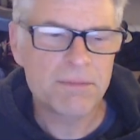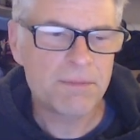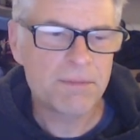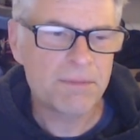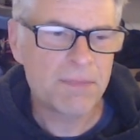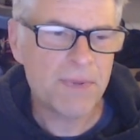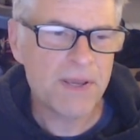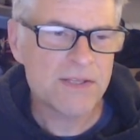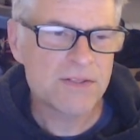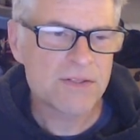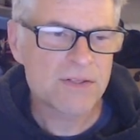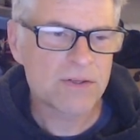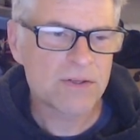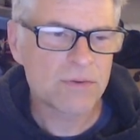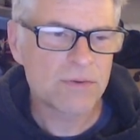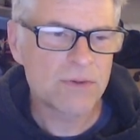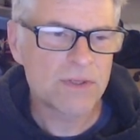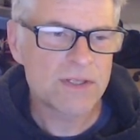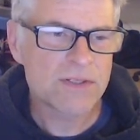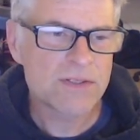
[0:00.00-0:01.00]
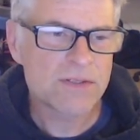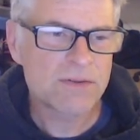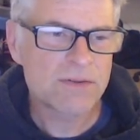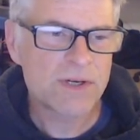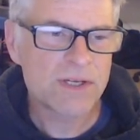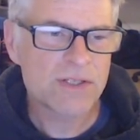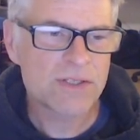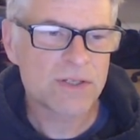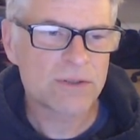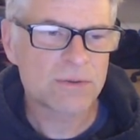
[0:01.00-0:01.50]
based on this
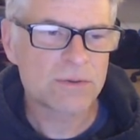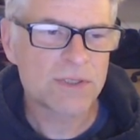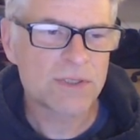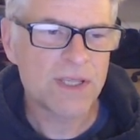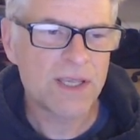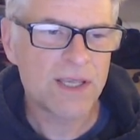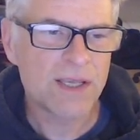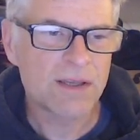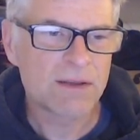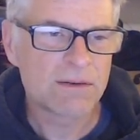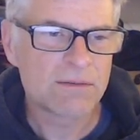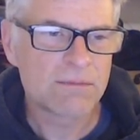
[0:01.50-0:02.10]
threshold here.